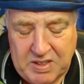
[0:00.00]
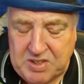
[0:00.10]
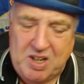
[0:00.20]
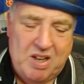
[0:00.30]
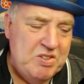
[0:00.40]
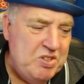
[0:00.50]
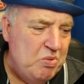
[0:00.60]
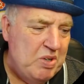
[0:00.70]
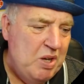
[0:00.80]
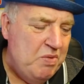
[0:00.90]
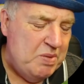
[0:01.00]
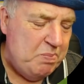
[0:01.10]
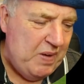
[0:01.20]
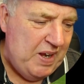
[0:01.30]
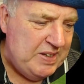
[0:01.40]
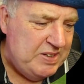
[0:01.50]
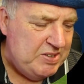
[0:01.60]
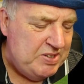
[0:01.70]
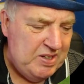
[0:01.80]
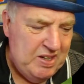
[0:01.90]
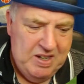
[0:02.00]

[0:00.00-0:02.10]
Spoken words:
Zazi all over the place.